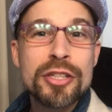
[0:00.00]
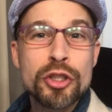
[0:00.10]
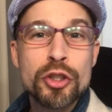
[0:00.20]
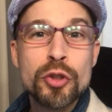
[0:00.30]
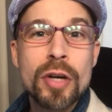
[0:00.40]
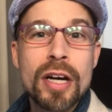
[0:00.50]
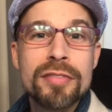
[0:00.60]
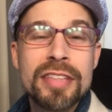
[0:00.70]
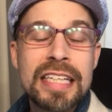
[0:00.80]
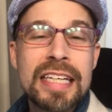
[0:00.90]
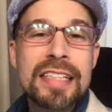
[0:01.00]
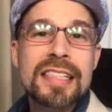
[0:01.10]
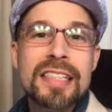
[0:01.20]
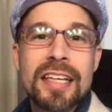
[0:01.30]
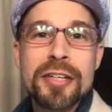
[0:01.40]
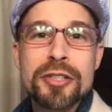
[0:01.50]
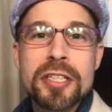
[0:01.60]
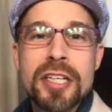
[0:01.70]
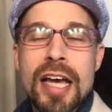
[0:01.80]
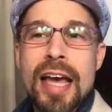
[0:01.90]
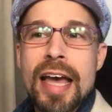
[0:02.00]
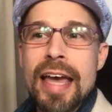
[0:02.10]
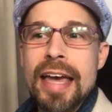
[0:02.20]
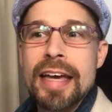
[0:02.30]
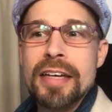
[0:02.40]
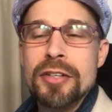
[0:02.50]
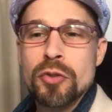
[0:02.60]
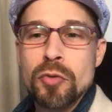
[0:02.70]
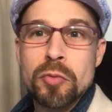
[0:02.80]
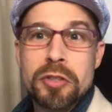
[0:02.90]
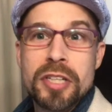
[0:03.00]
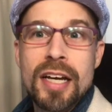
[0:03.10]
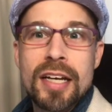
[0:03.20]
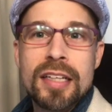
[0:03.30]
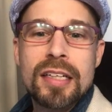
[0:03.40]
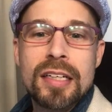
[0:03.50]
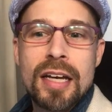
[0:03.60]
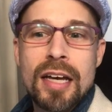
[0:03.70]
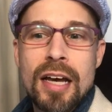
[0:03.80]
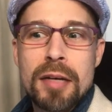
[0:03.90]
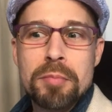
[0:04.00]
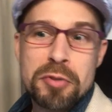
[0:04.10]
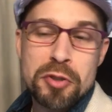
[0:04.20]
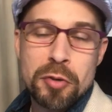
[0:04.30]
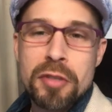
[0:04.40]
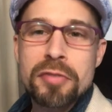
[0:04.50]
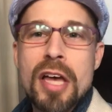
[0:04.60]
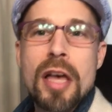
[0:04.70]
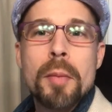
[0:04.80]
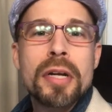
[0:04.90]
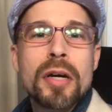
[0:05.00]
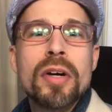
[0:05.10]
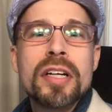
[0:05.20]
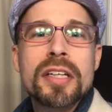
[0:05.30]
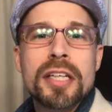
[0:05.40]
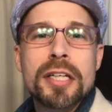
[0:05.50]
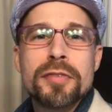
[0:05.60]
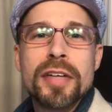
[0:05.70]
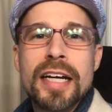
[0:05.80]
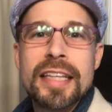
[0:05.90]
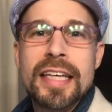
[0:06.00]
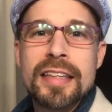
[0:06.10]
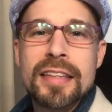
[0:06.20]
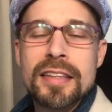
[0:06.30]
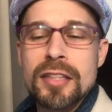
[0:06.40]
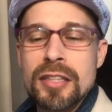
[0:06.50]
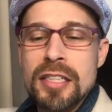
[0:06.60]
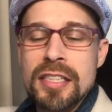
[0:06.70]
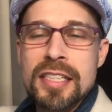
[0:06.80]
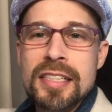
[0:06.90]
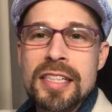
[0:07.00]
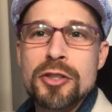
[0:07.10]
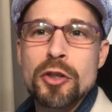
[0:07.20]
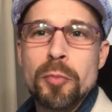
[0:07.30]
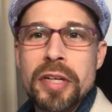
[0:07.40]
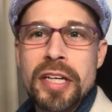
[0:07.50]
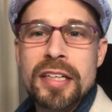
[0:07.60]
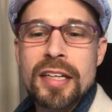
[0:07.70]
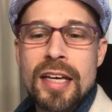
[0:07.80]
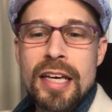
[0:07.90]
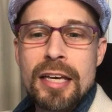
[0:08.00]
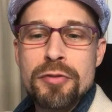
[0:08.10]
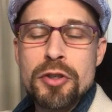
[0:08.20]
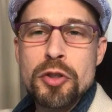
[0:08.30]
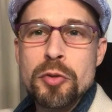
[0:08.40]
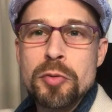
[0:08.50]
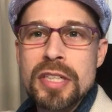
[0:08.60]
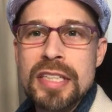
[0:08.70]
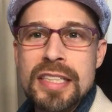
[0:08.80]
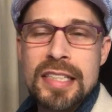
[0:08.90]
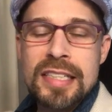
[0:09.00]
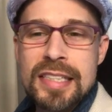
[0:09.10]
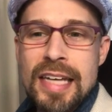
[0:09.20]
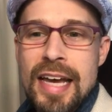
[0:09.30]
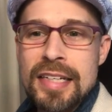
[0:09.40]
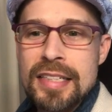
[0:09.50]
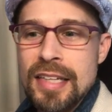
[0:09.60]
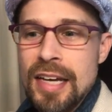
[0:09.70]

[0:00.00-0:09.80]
2 of the installation, and we're done, sort of. But I want to clarify that the 6-inch opening, if you condense that